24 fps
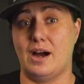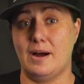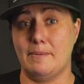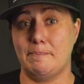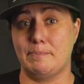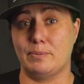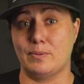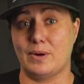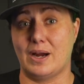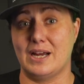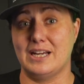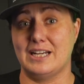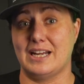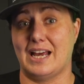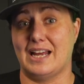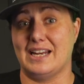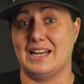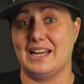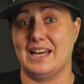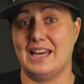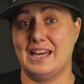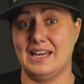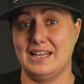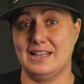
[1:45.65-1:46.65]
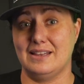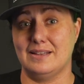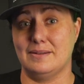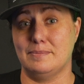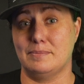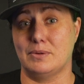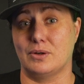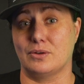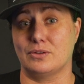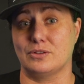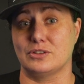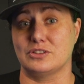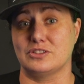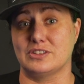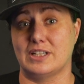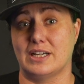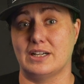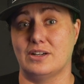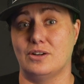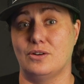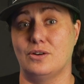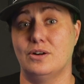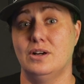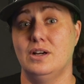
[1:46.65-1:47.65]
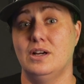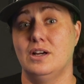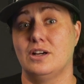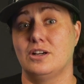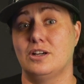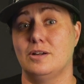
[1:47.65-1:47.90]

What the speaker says: upright and in the motorcycle,